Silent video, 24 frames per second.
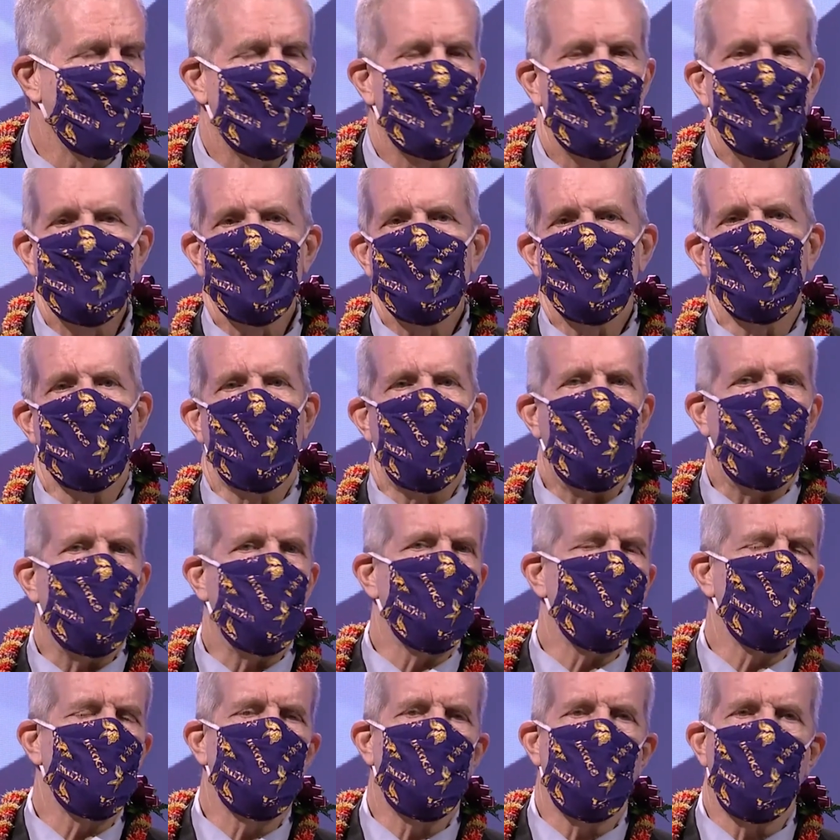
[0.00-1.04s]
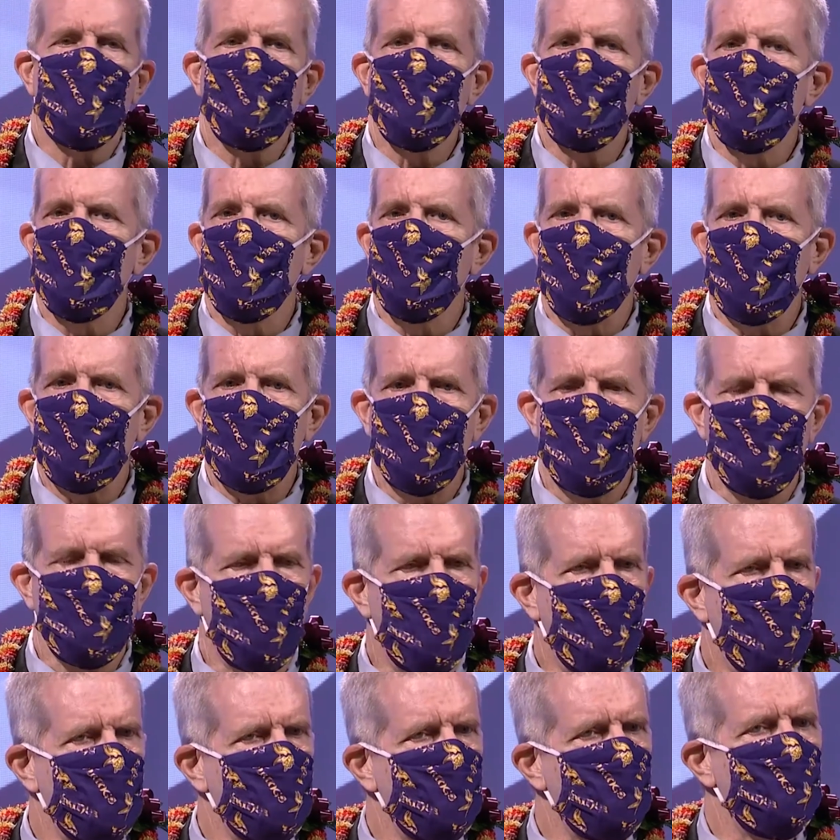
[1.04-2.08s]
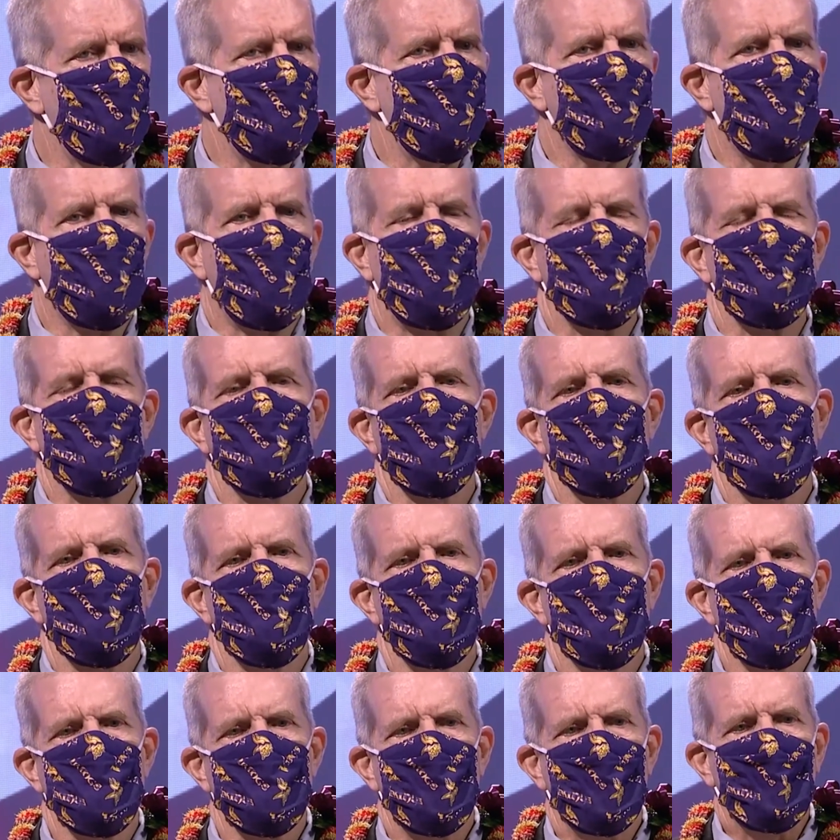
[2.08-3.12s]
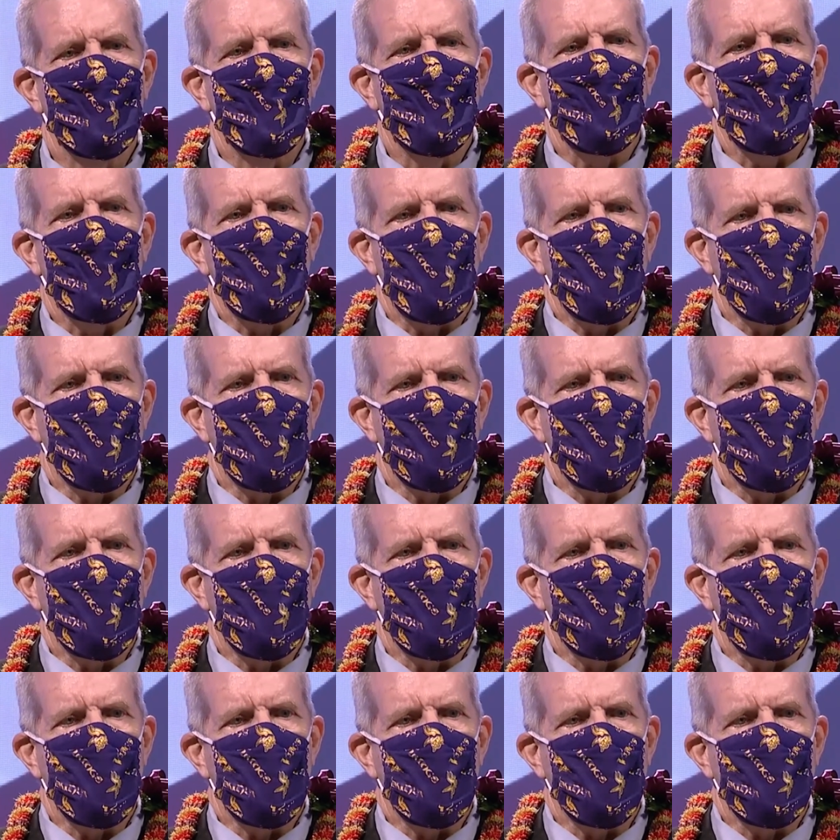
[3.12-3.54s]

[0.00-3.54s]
a visible group that will prosecute